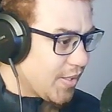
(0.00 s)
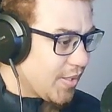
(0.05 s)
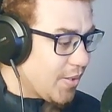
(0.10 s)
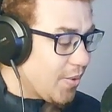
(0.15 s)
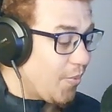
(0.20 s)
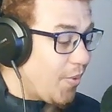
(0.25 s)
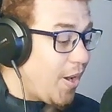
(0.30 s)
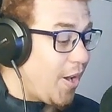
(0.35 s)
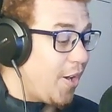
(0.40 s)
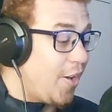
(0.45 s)

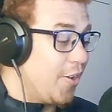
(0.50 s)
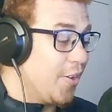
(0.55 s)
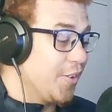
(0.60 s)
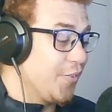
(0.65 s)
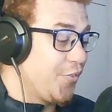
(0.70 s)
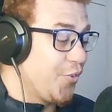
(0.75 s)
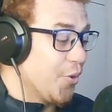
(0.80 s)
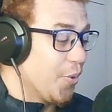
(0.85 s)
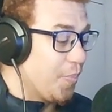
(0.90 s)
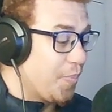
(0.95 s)
Wow,
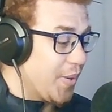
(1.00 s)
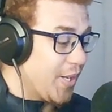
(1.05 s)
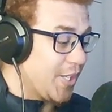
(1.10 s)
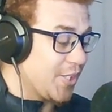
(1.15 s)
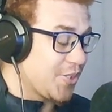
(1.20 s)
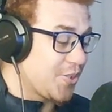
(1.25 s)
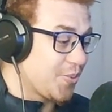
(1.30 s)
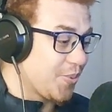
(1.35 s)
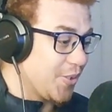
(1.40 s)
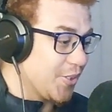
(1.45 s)
if your
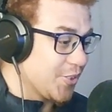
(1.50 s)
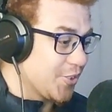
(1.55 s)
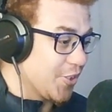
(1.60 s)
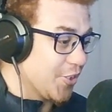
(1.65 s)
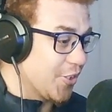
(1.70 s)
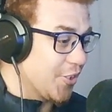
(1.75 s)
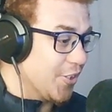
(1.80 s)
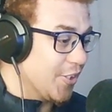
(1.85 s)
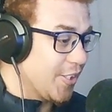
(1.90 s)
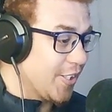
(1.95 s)
best wasn't
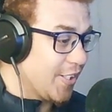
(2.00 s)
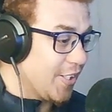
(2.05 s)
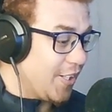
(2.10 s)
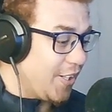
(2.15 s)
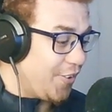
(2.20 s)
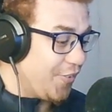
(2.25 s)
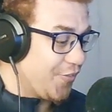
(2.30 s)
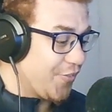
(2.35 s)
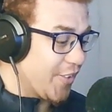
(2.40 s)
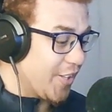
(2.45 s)
good
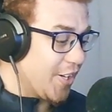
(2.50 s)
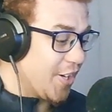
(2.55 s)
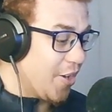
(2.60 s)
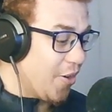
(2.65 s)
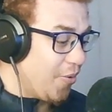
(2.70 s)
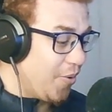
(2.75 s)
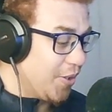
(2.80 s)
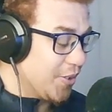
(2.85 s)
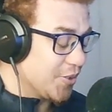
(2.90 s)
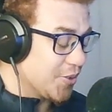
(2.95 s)
enough, then no
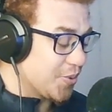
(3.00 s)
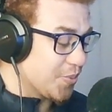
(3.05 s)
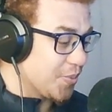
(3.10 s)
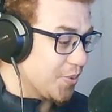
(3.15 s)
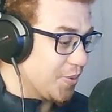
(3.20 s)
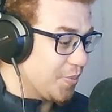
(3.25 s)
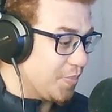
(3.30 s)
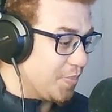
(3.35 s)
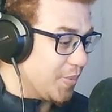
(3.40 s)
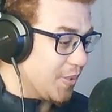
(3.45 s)
one's
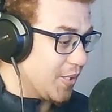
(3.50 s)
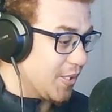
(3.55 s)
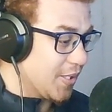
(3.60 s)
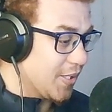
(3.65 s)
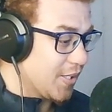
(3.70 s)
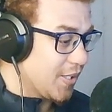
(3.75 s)
would be.